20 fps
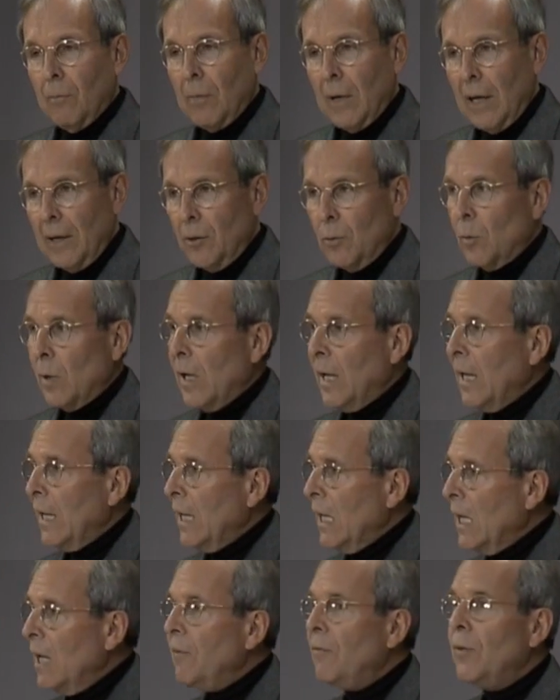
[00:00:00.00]
By the
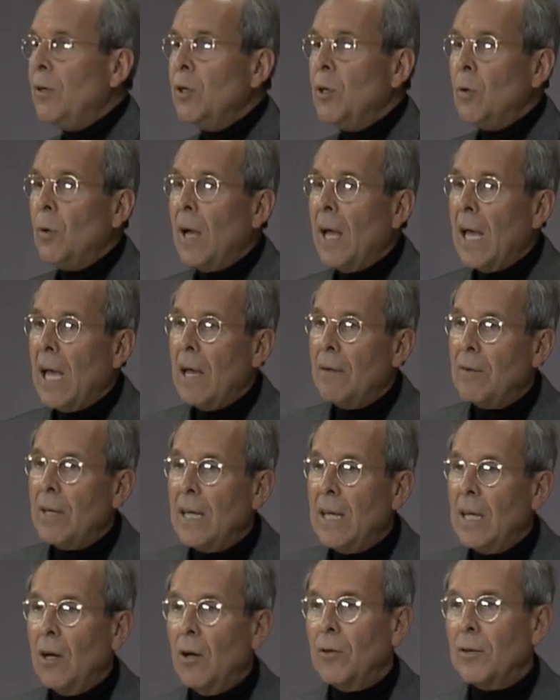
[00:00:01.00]
way, if you have
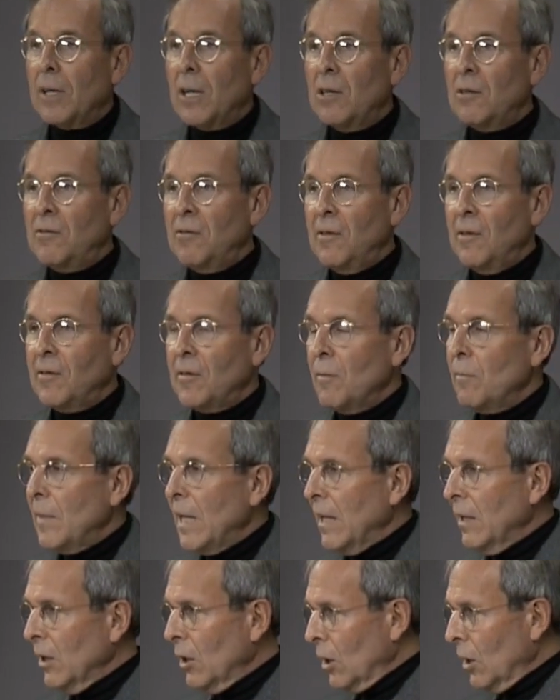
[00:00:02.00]
a healthcare system
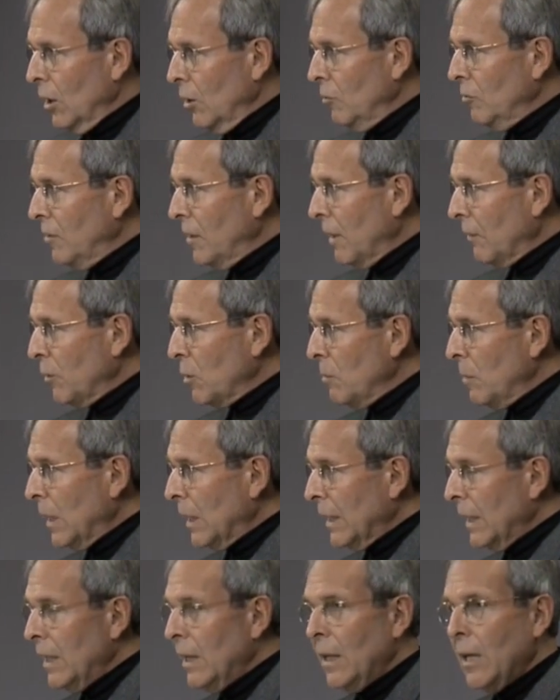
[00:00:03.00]
that includes
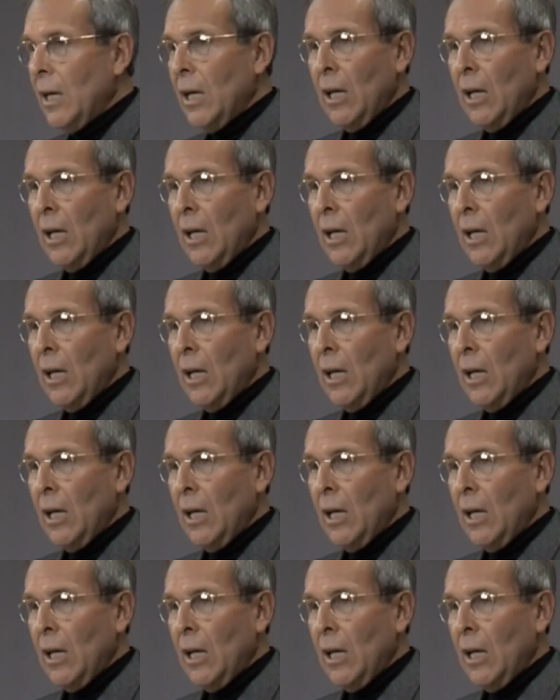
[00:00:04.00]
everybody,